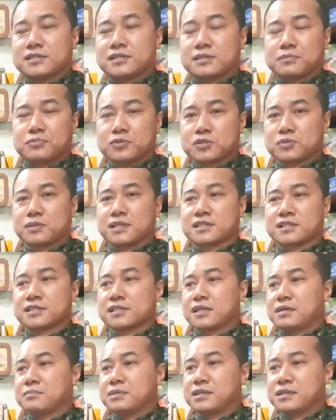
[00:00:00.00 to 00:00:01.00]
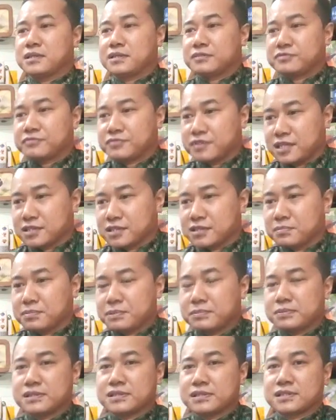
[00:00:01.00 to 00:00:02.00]
Suppose, for example, if other
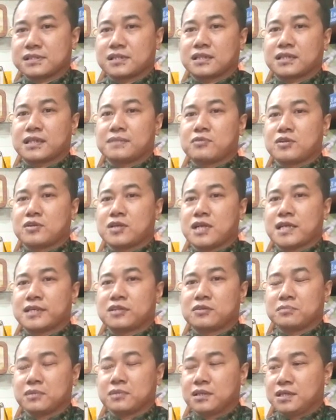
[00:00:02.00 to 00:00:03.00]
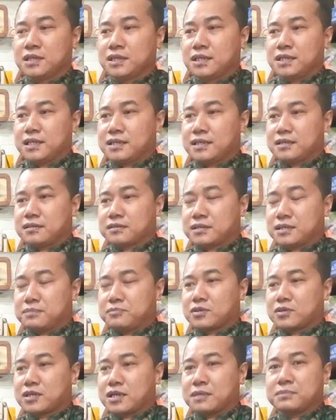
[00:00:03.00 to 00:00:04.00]
people keep
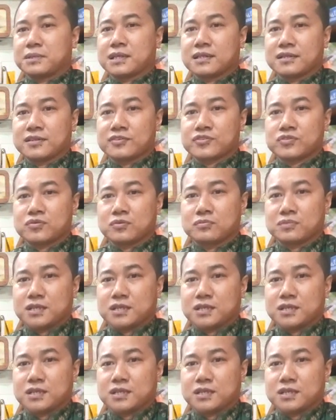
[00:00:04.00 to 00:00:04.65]
on coming in this room,